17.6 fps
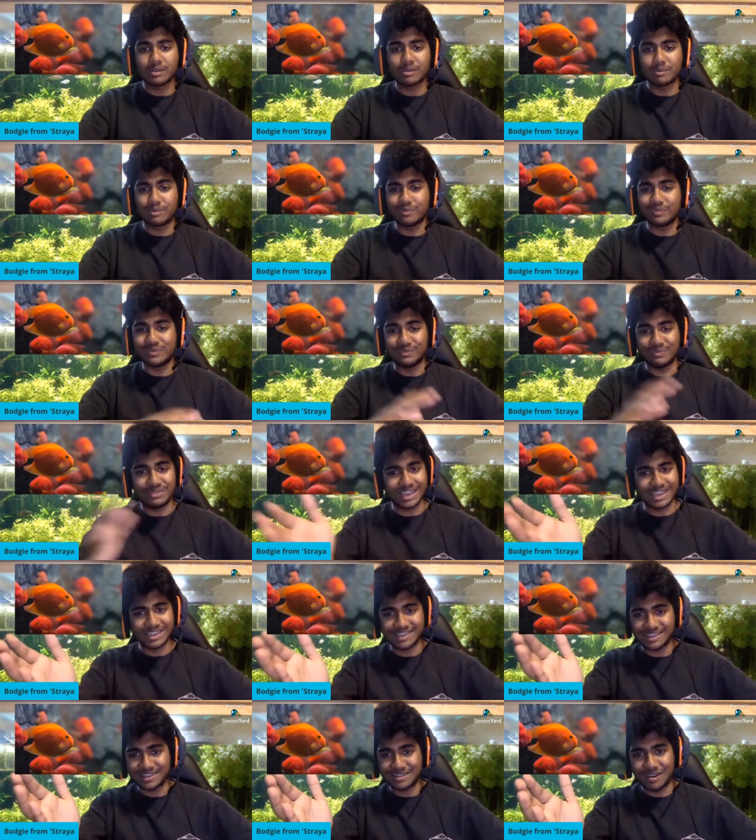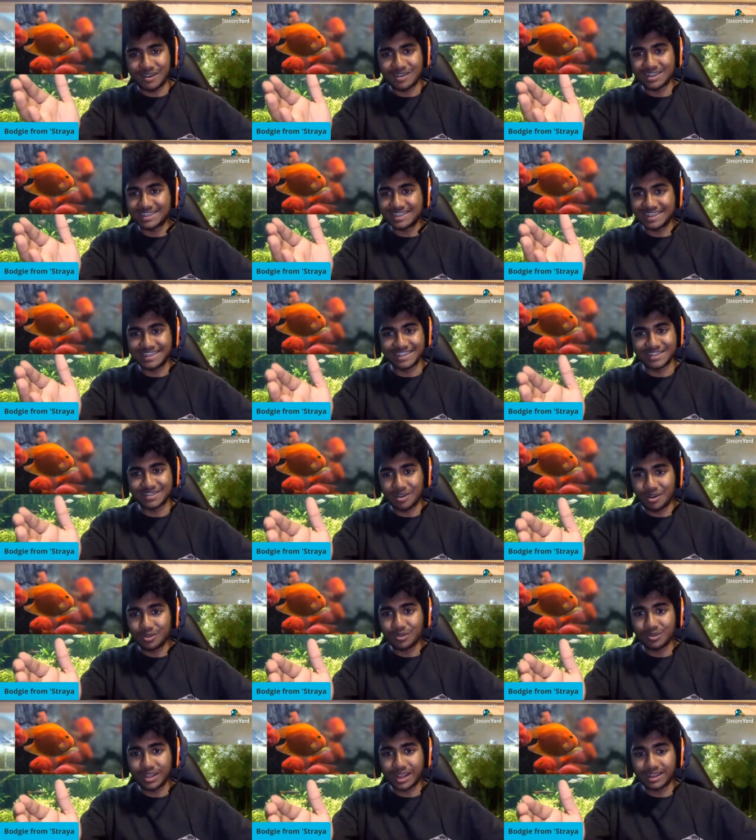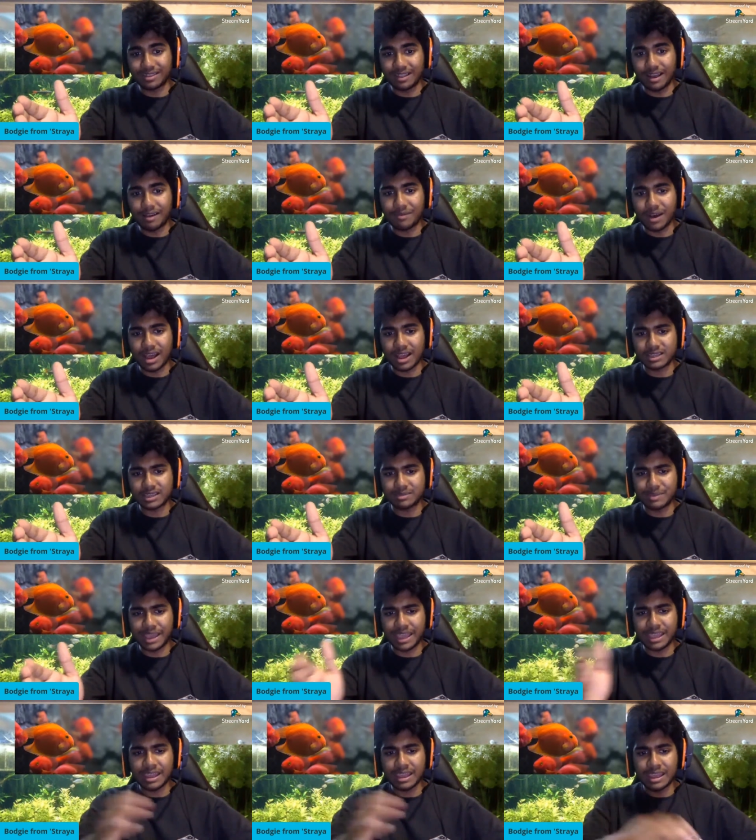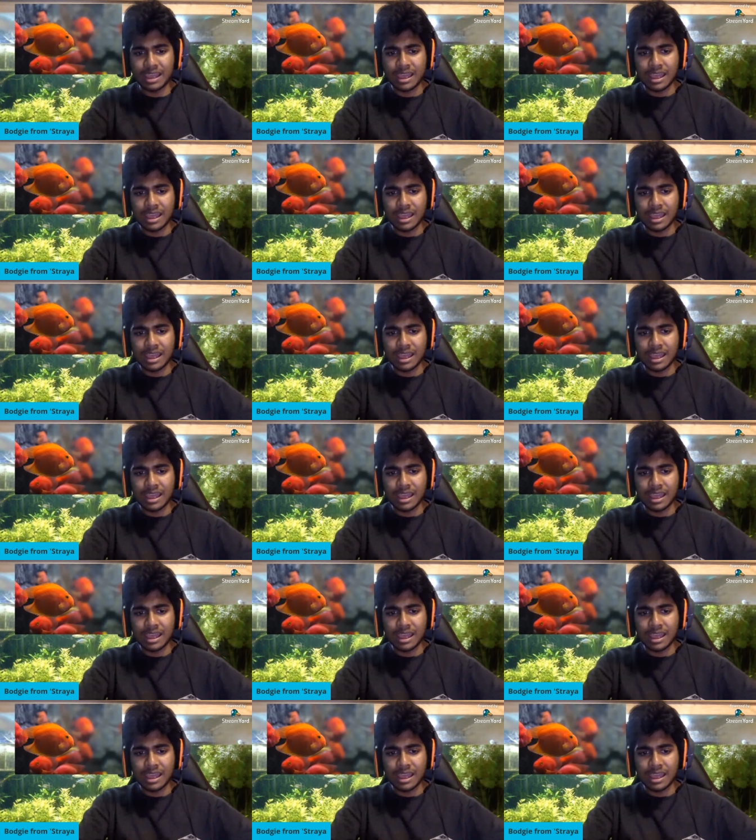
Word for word: this honestly does not look like a love heart to me.